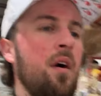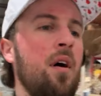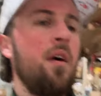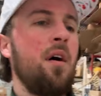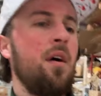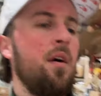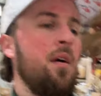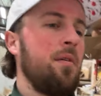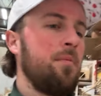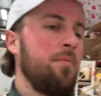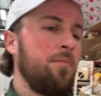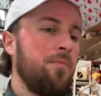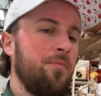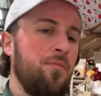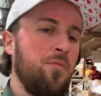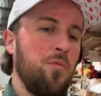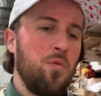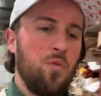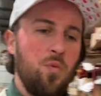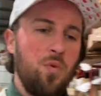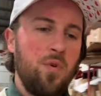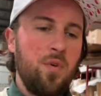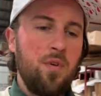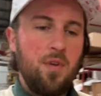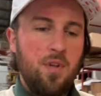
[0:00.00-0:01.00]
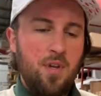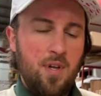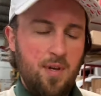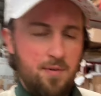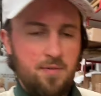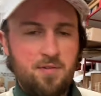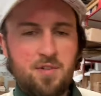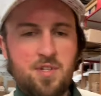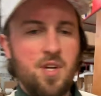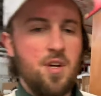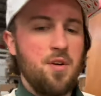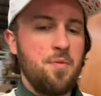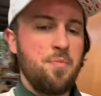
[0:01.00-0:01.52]
Um, we
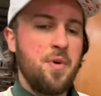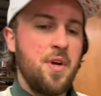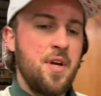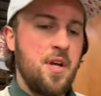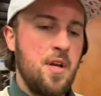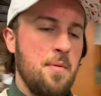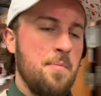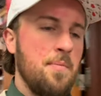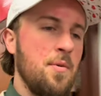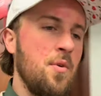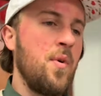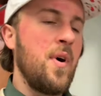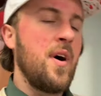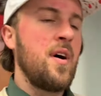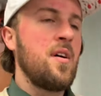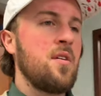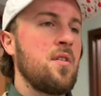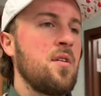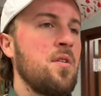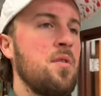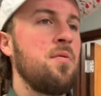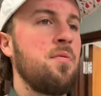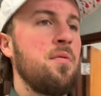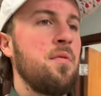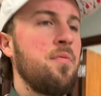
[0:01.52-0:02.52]
uh, started picking up a while ago.